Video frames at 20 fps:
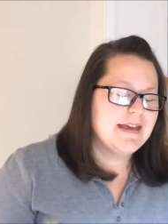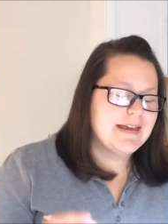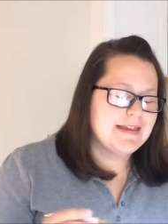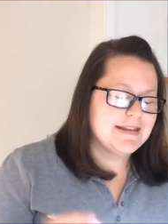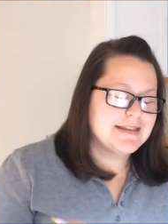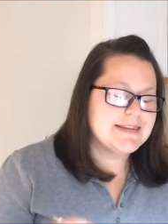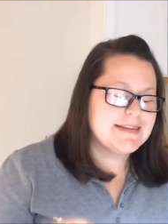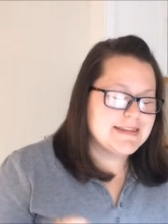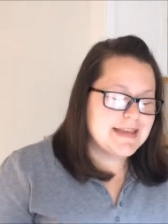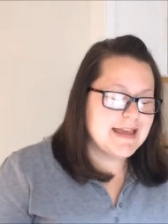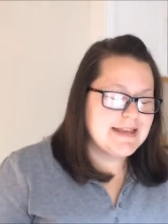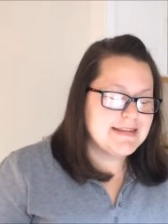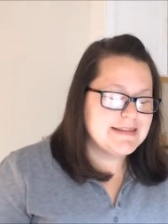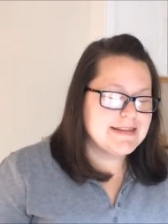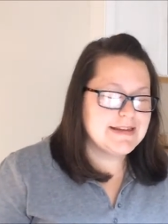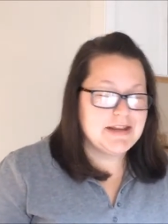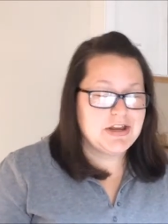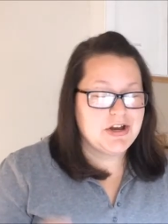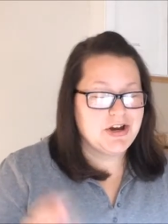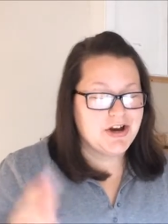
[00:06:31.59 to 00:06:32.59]
It says
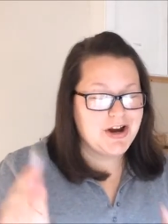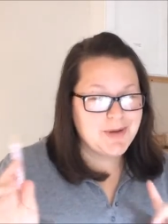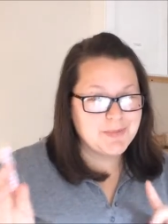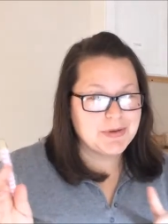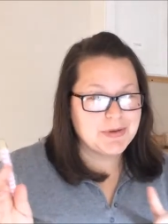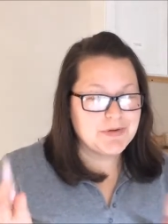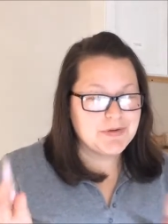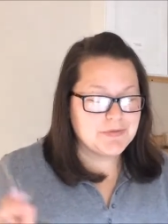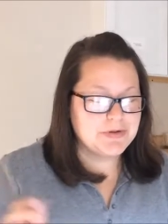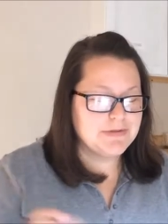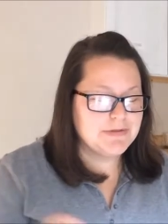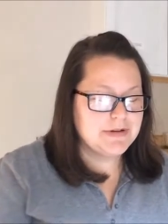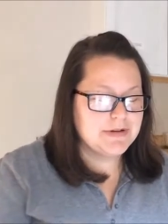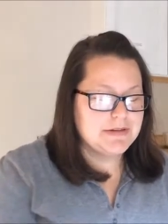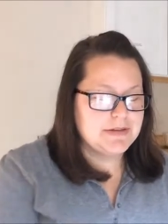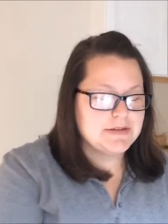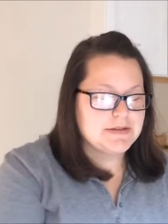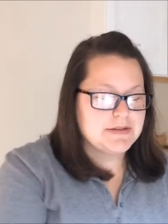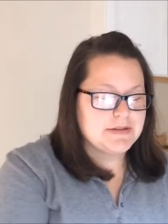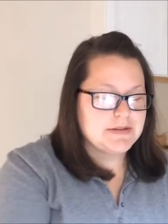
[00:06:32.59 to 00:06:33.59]
in here, I'm going to
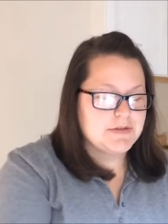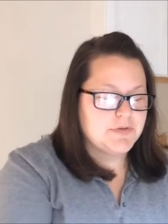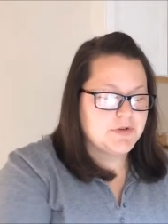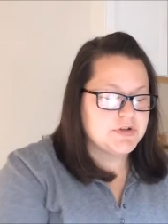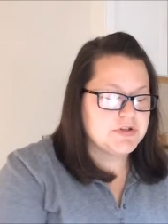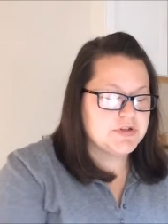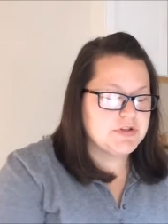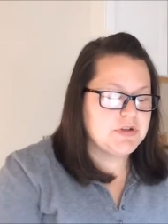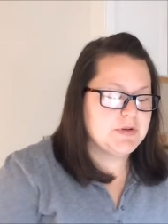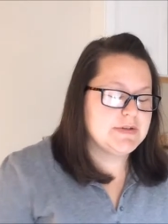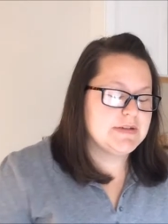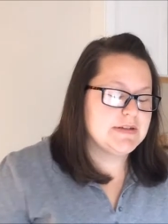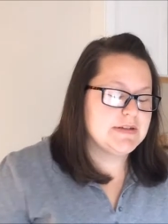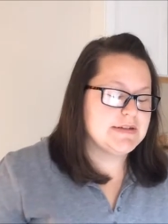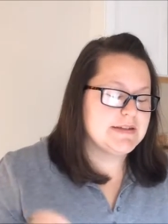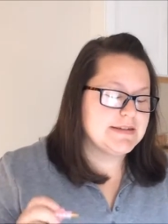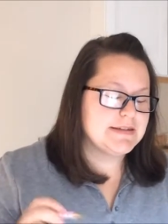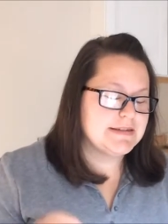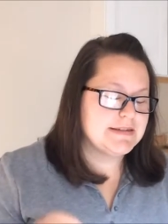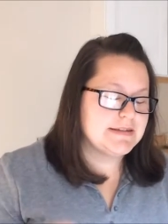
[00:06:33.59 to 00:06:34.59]
reread this, it's verse 2. It
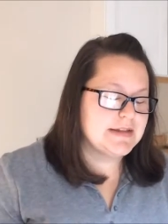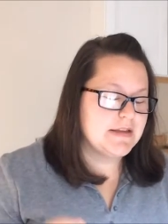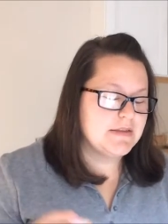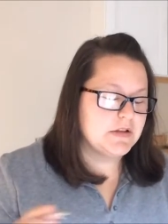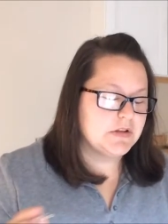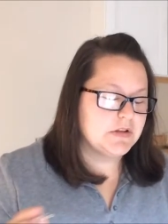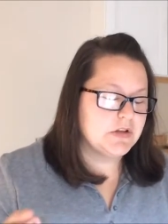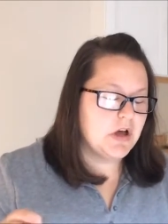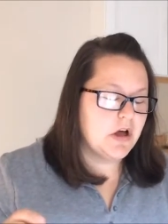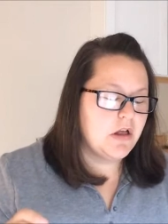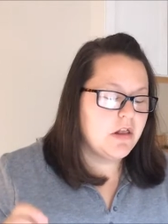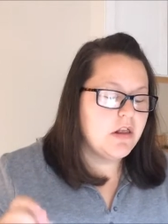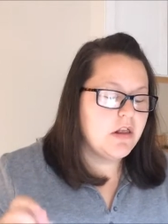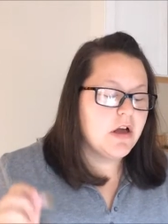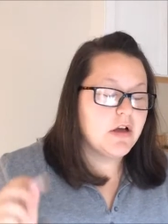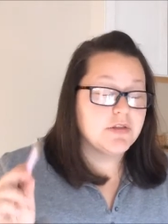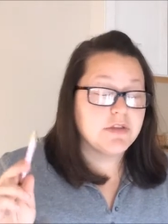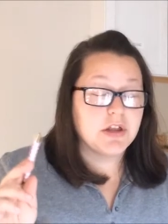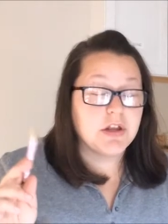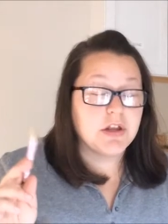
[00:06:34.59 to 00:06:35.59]
says, Instead, the
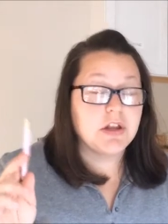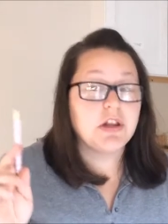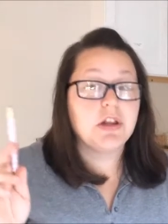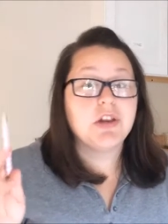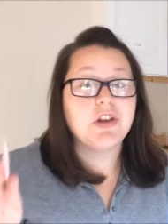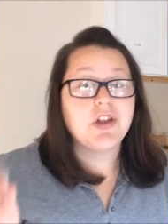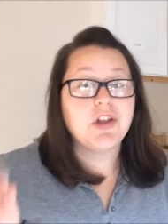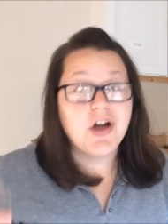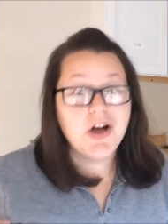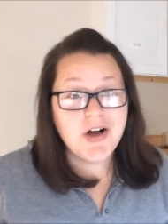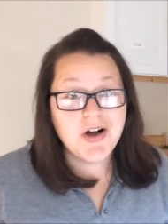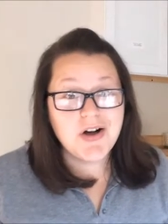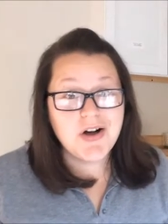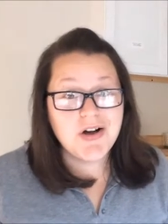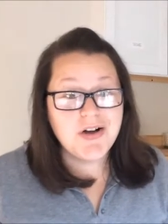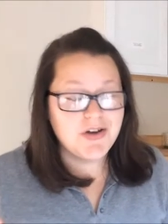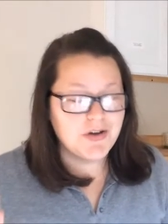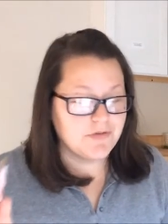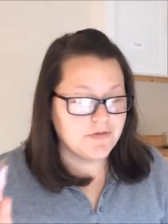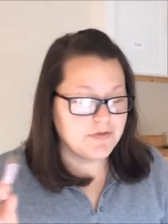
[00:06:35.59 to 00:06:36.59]
law, the
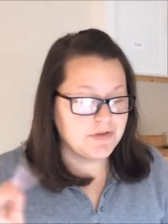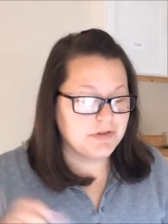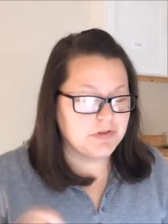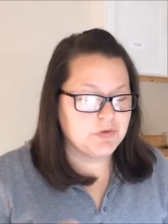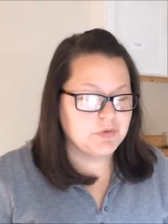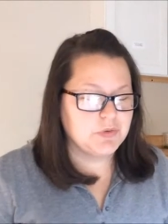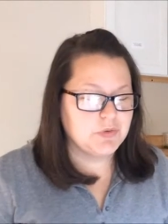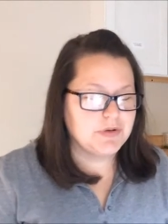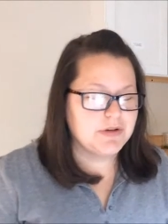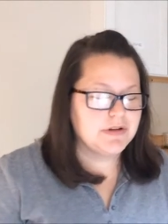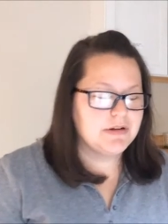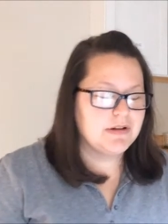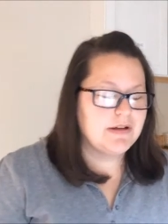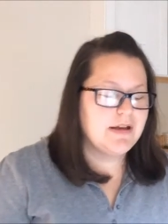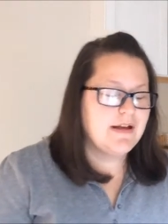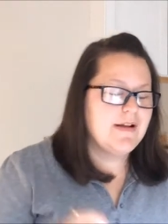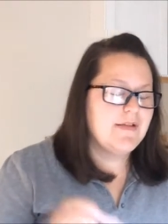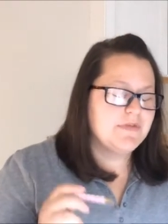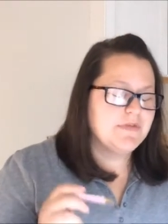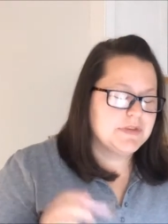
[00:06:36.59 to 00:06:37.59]
law of the Lord
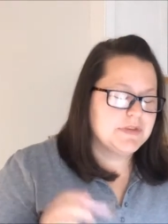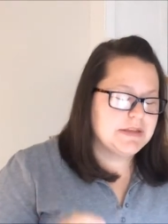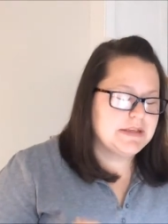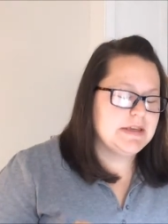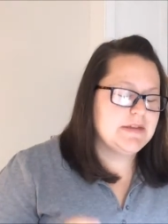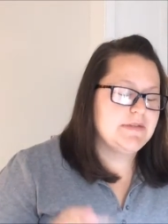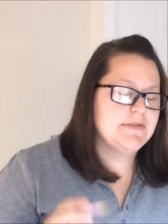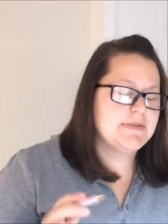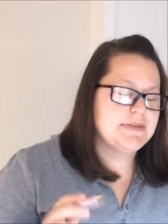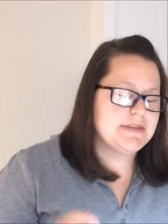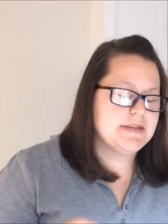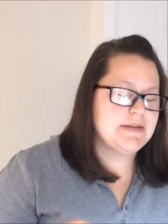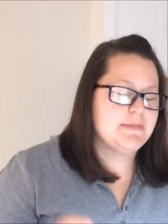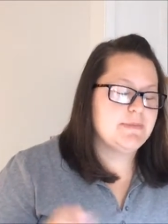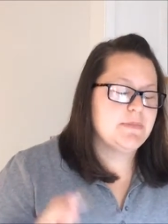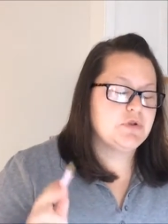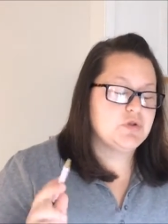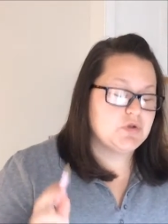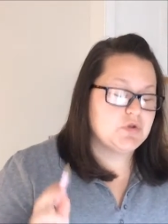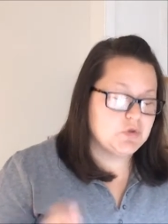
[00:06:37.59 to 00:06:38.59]
gives
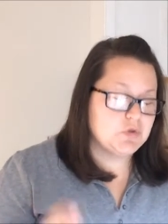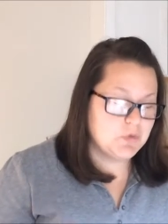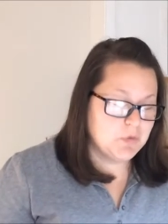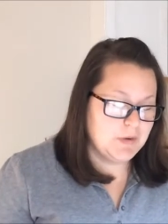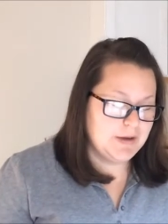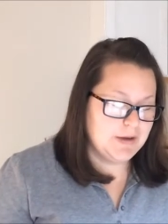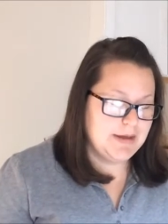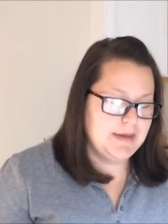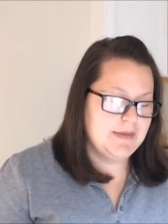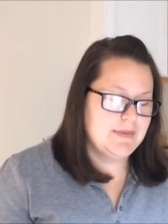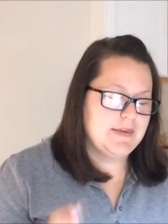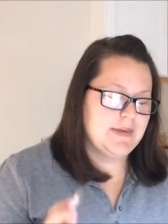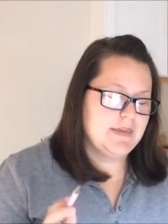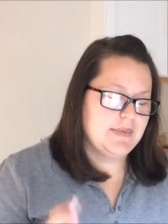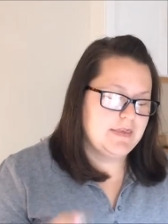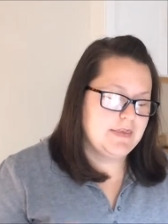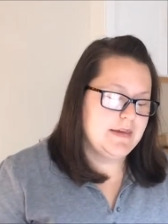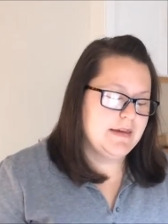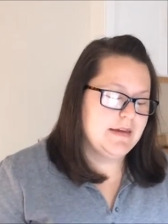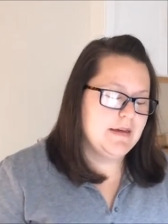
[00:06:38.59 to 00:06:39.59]
them joy. They
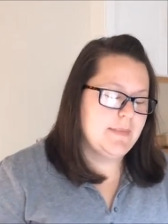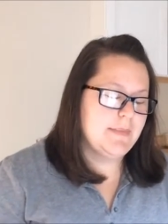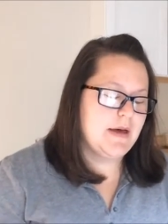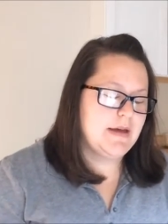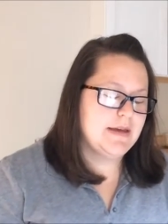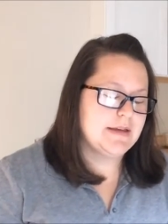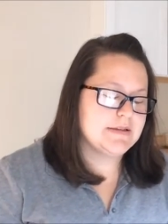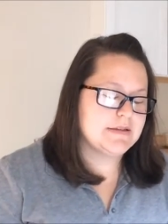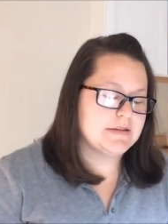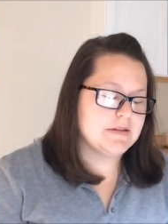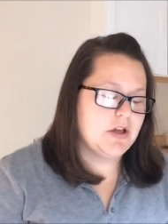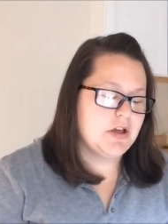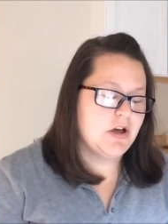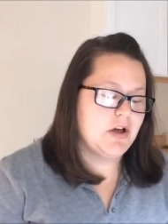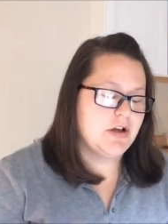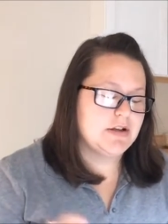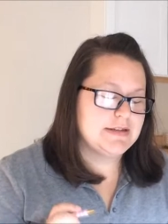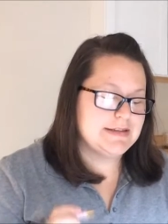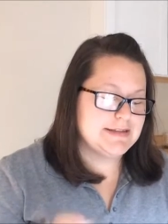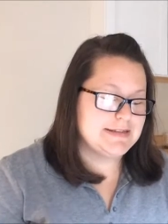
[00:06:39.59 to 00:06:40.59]
think about his
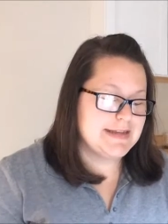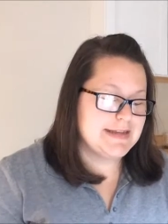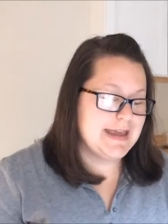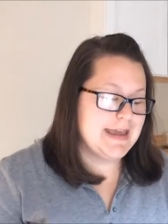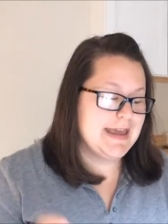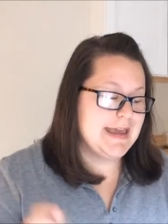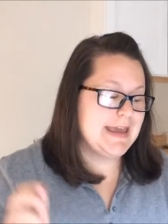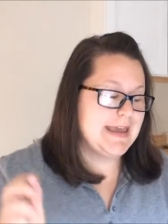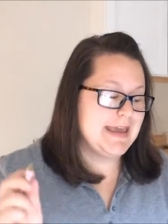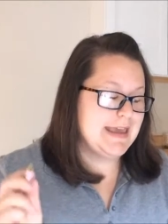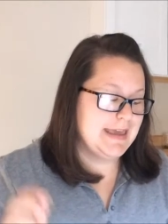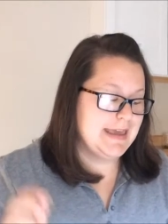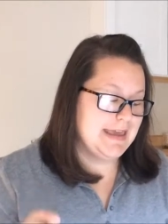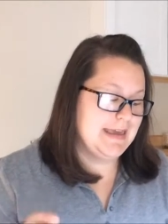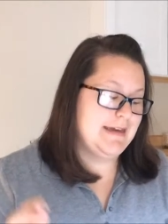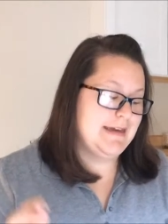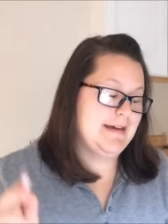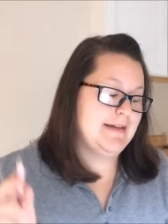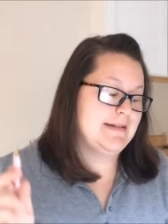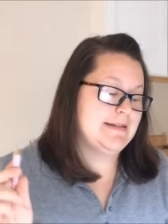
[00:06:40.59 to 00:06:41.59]
law day
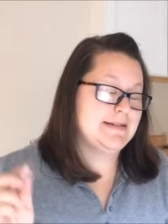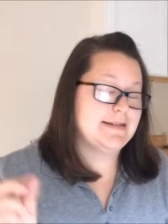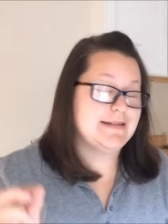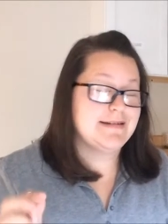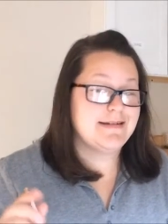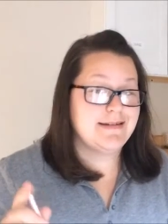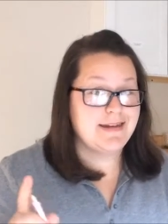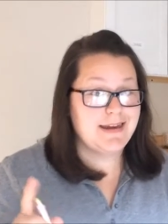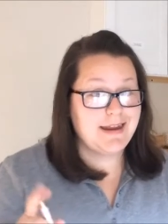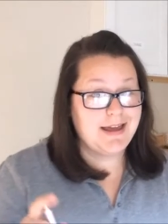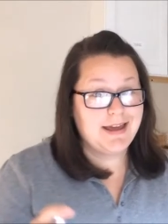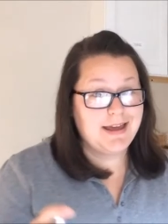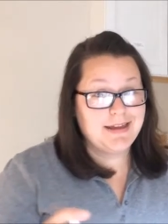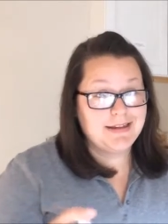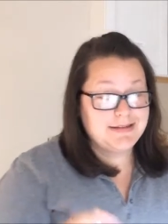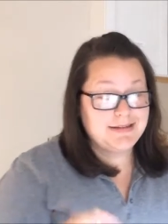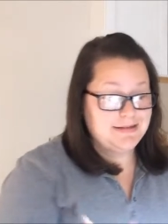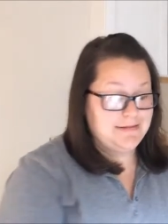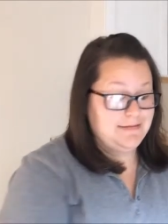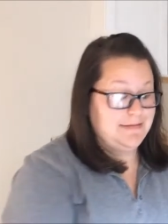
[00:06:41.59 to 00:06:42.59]
and
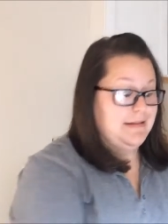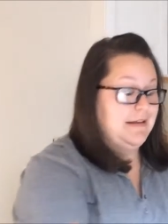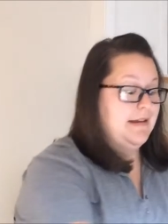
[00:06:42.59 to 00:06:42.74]
night.